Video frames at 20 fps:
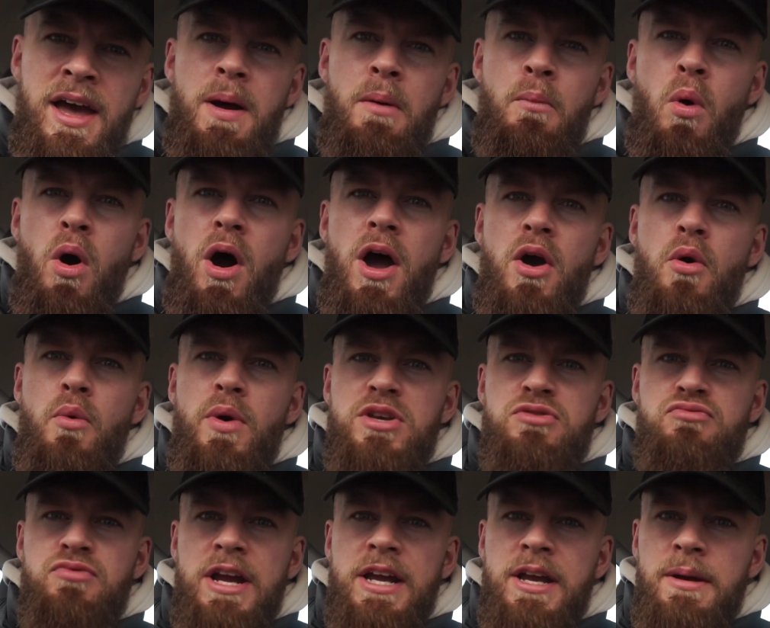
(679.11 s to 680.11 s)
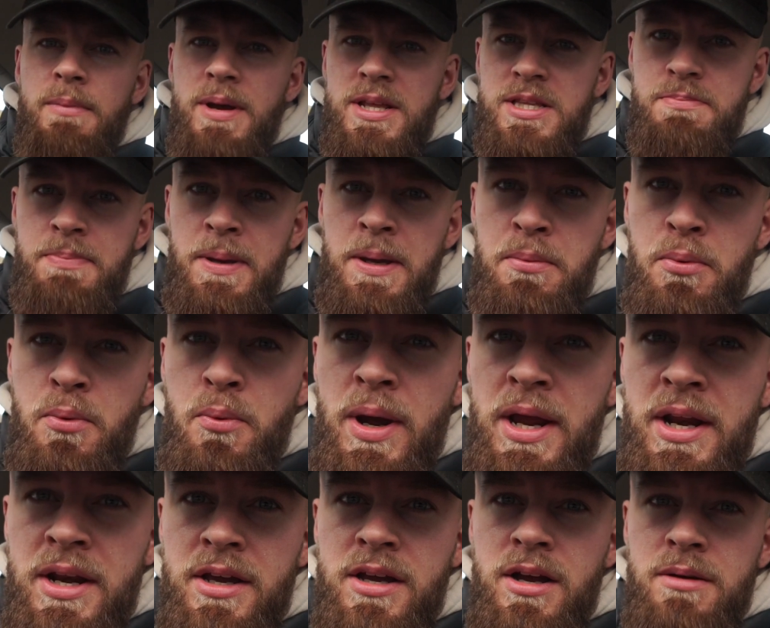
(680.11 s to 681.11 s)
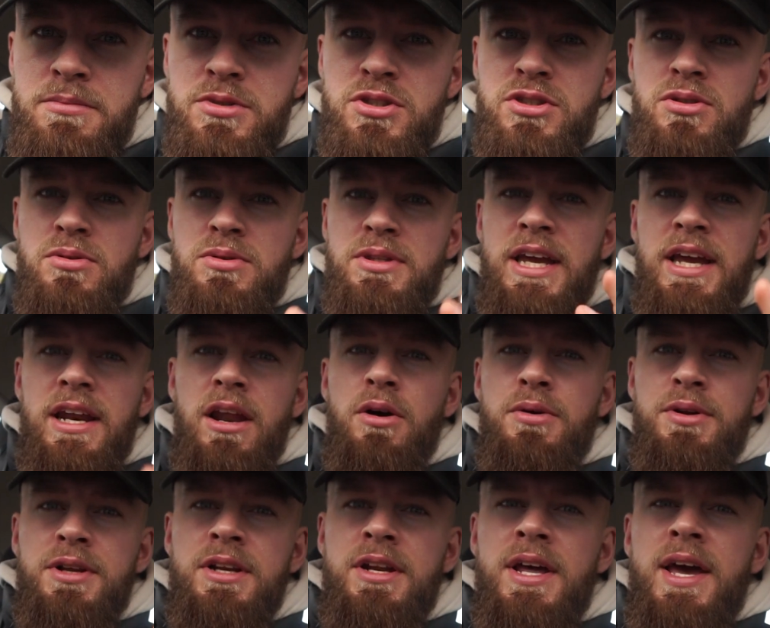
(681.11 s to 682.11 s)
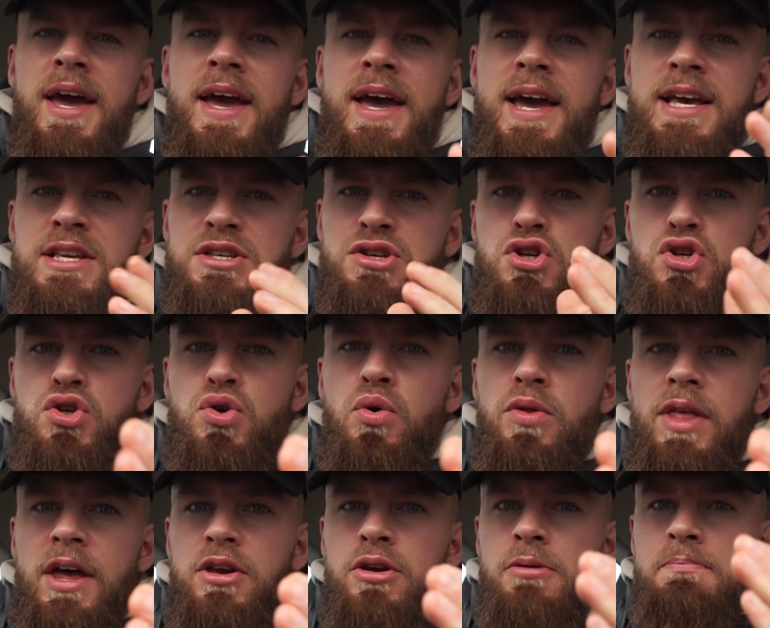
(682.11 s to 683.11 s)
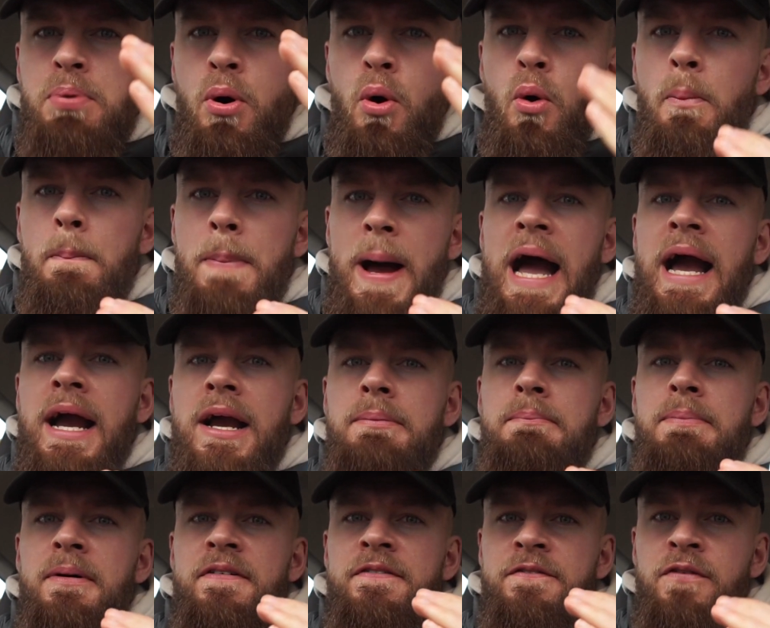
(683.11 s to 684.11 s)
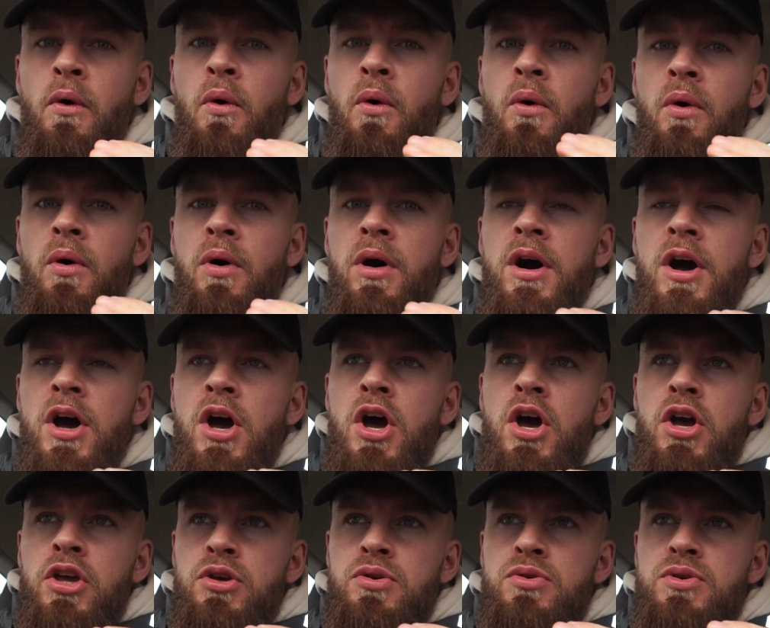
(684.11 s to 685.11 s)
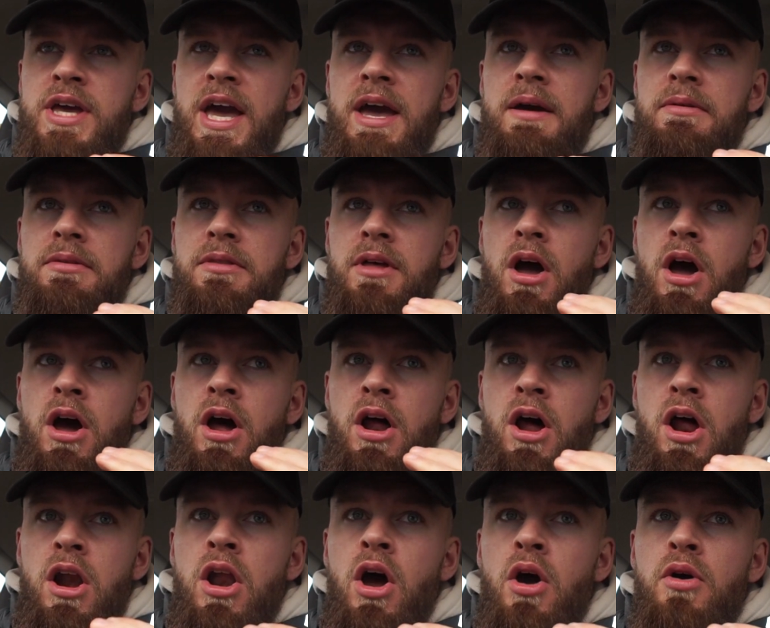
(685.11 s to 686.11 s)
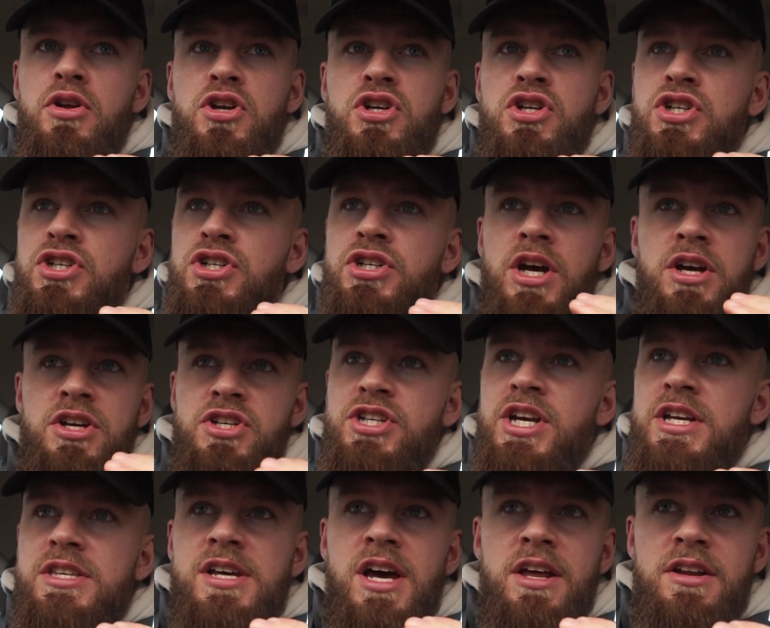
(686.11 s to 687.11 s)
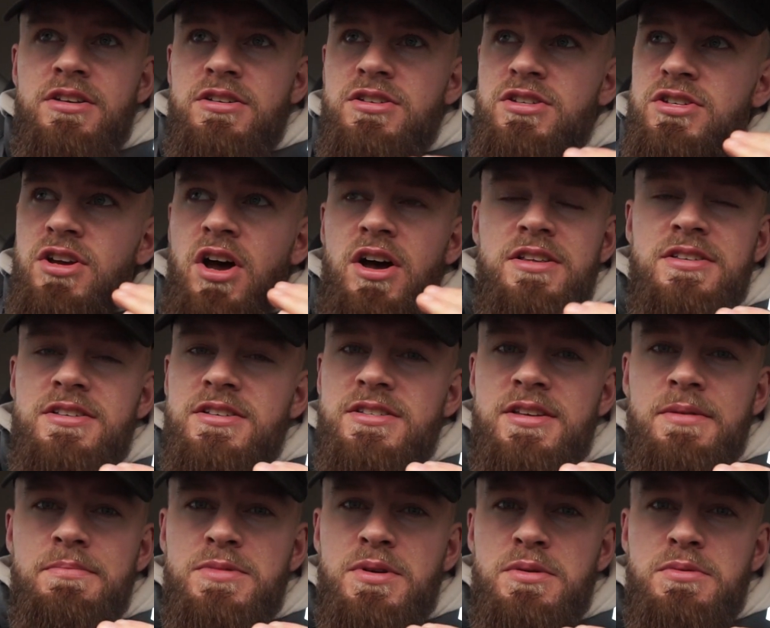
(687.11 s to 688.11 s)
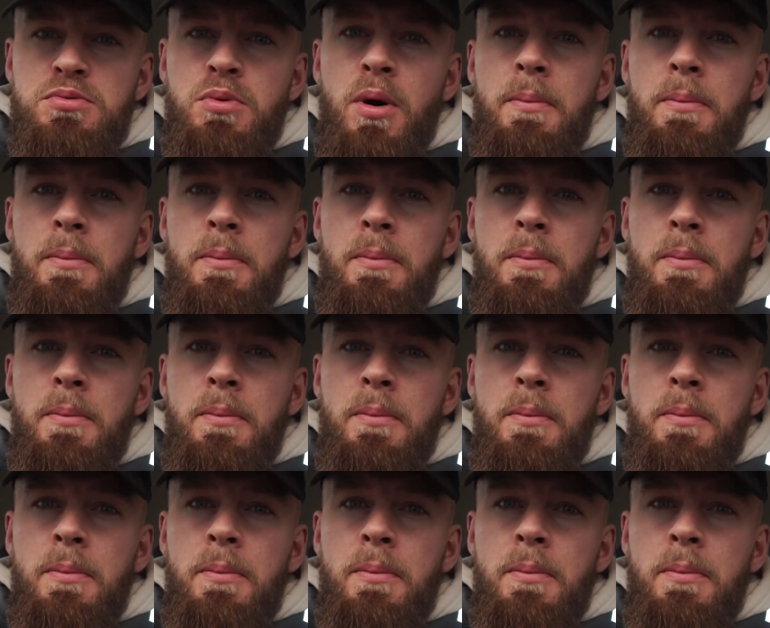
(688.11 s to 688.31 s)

And what I always recommend to people when it comes to deloading is ensure that you pull back before you get a shit ton of signs and symptoms.